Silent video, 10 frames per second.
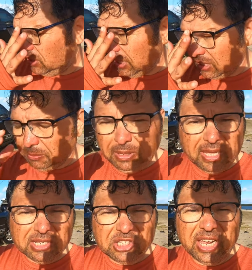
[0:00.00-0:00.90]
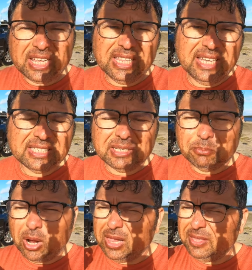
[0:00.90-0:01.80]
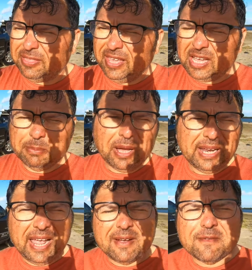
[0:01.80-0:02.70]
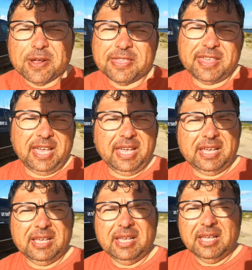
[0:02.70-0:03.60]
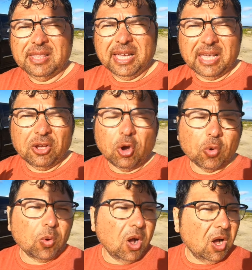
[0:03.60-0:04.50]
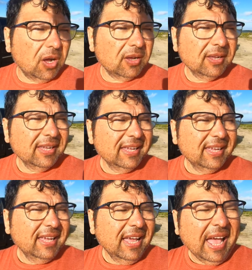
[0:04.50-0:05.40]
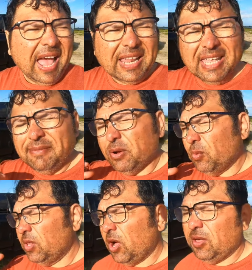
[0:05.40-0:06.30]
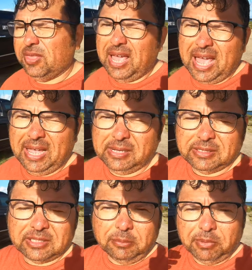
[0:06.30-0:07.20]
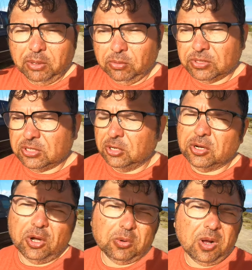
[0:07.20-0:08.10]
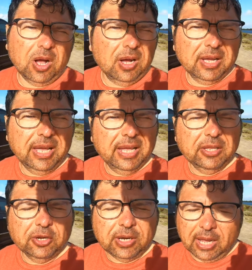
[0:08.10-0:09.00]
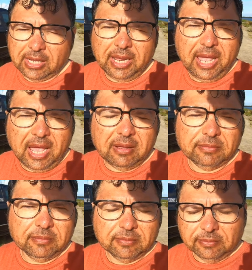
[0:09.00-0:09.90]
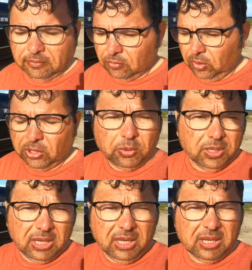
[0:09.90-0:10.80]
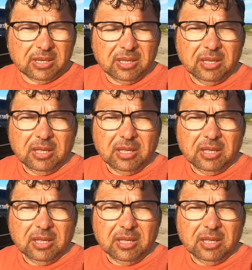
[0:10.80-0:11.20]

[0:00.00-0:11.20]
You gotta make a checklist and probably think about everything that can go wrong. And even with all that, something will still go wrong and you're not gonna have what you need.